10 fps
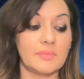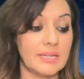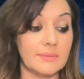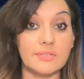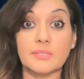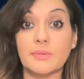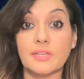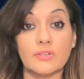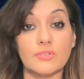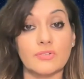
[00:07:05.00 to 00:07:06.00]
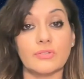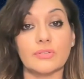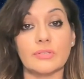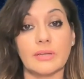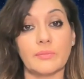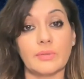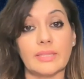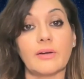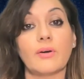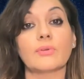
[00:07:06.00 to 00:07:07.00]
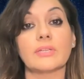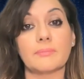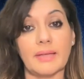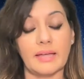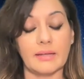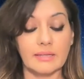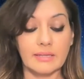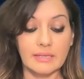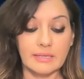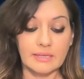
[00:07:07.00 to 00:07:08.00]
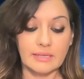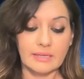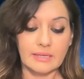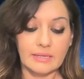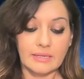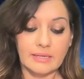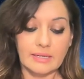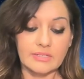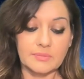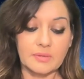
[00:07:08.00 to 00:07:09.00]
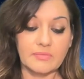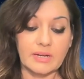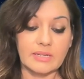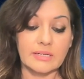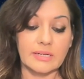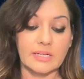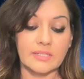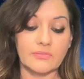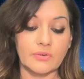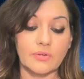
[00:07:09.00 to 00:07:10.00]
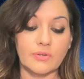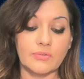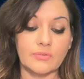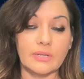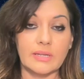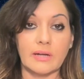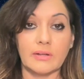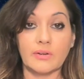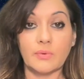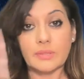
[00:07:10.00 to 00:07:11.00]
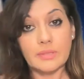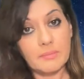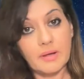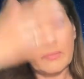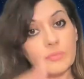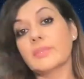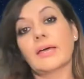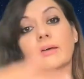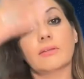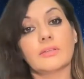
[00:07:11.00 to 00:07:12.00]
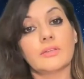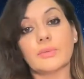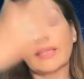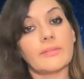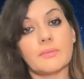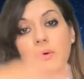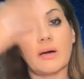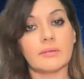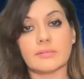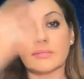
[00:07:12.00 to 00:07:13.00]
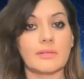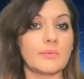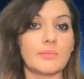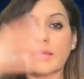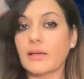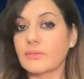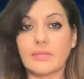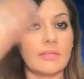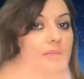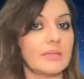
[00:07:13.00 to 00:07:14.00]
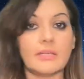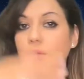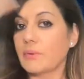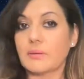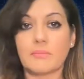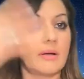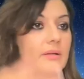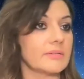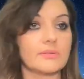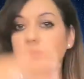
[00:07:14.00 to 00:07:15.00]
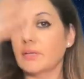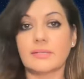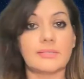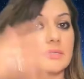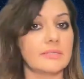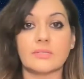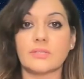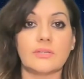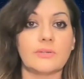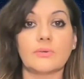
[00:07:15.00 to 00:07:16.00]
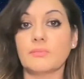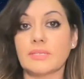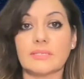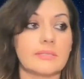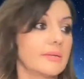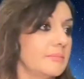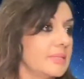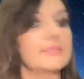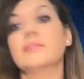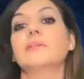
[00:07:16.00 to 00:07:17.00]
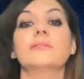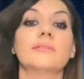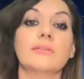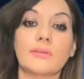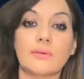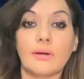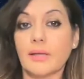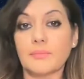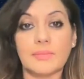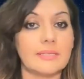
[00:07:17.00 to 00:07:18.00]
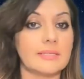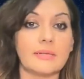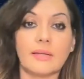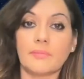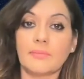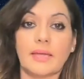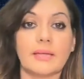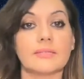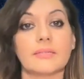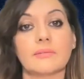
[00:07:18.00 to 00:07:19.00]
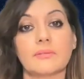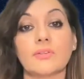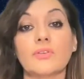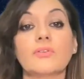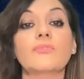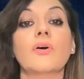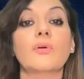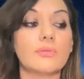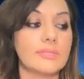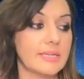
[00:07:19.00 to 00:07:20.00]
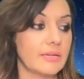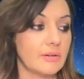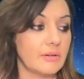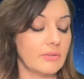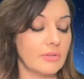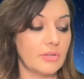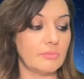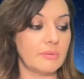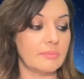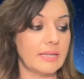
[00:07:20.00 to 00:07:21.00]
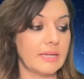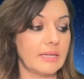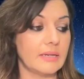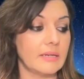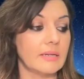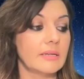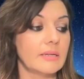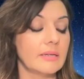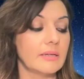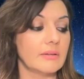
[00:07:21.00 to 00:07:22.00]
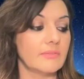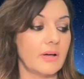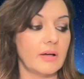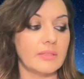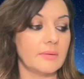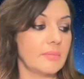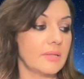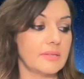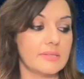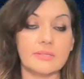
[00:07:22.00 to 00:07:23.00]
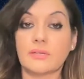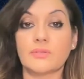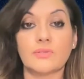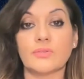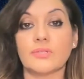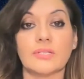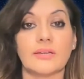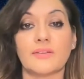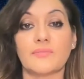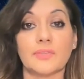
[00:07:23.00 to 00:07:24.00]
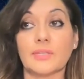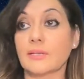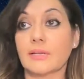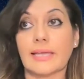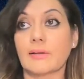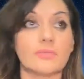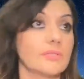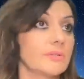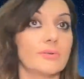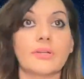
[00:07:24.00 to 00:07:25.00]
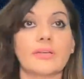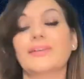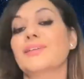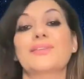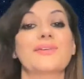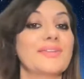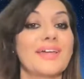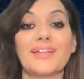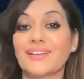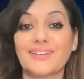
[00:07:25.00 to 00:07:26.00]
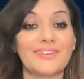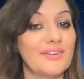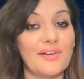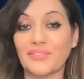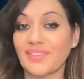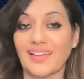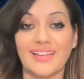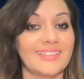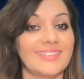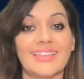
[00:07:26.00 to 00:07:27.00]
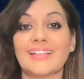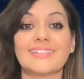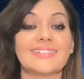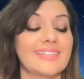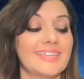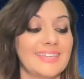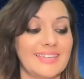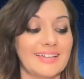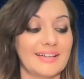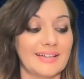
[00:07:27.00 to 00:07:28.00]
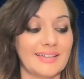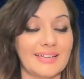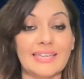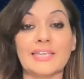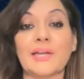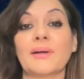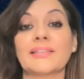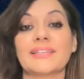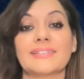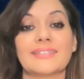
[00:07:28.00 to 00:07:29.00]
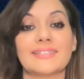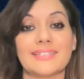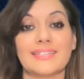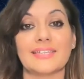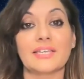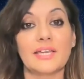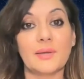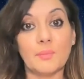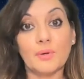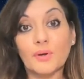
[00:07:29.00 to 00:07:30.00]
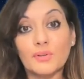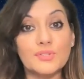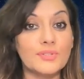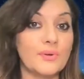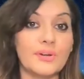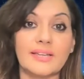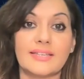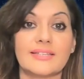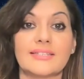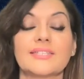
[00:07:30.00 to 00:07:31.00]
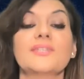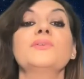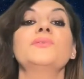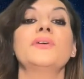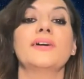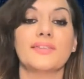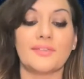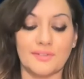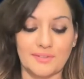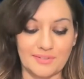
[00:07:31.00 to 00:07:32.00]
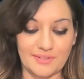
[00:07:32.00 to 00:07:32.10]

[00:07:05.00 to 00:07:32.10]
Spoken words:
being able to speak your truth and without holding back, and just being recognized for who you truly are, not without the mask, without the egoic mask or the identity or Mr. and Mrs. I'm this and I'm that, and your roles here on the human plane, and father, mother, son, daughter, accountant, lawyer. Not that. That's the ego identity, but on a soul identity, who are you?